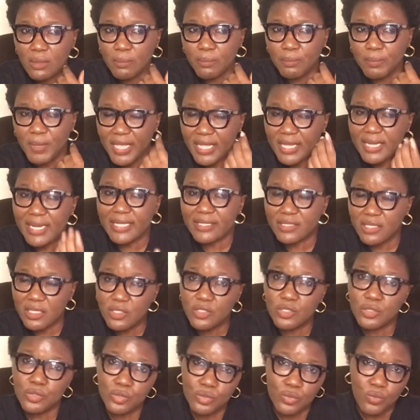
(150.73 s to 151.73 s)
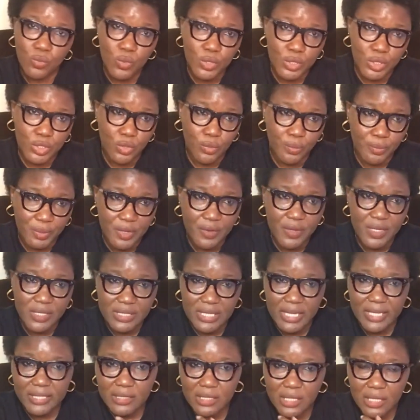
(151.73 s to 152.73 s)
paying attention to what your parents
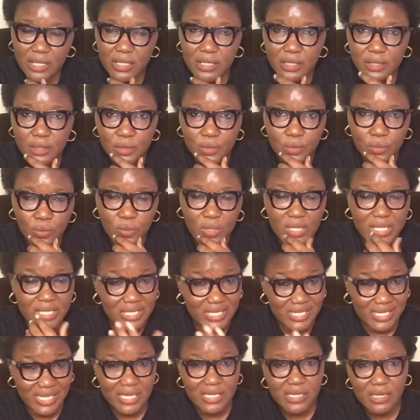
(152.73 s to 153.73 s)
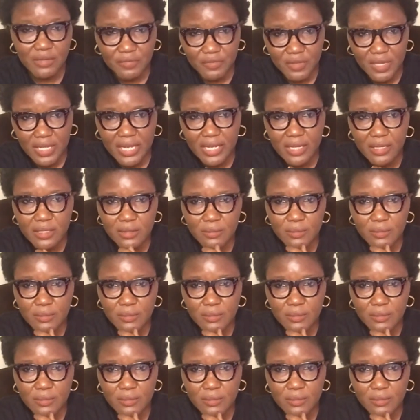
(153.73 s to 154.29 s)
are telling you is significant,